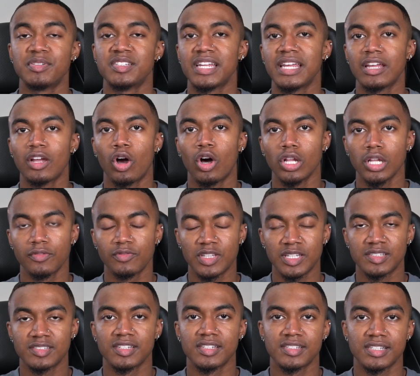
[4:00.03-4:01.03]
saying all of
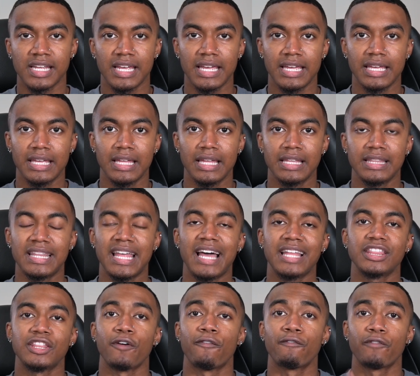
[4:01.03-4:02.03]
this to say
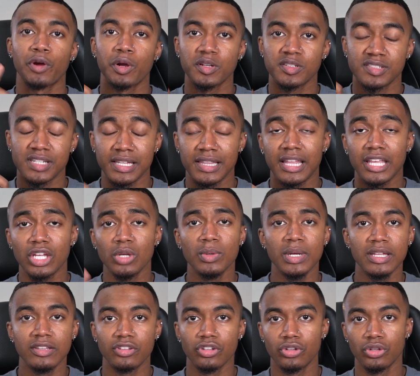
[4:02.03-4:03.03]
that the first thing that you
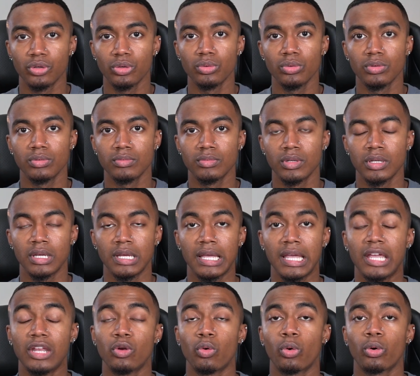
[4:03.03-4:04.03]
need to do
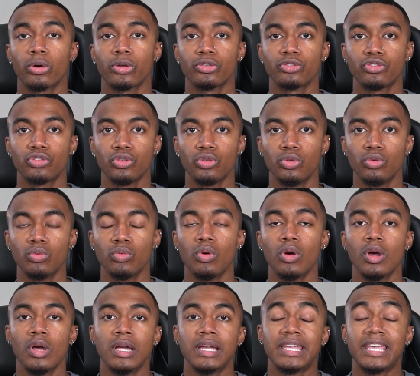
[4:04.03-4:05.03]
in order to
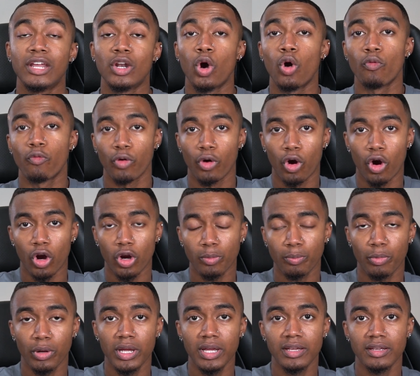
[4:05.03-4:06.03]
get over
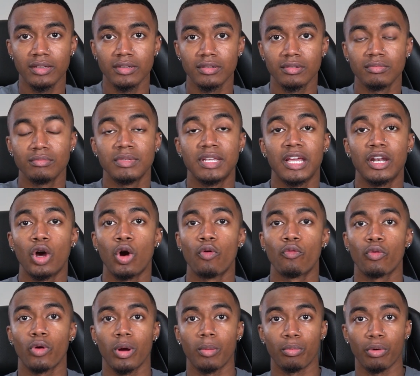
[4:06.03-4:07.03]
heartbreak, get
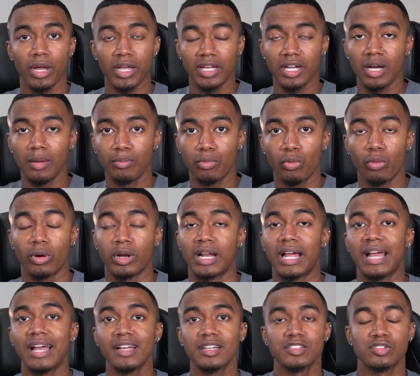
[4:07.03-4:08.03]
over a breakup or an
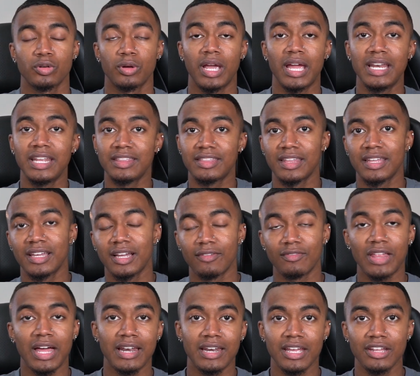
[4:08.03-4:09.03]
ex or anything of
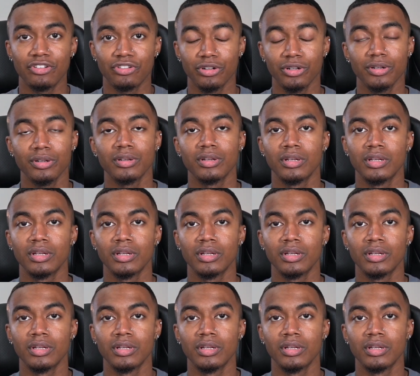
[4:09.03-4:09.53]
that nature,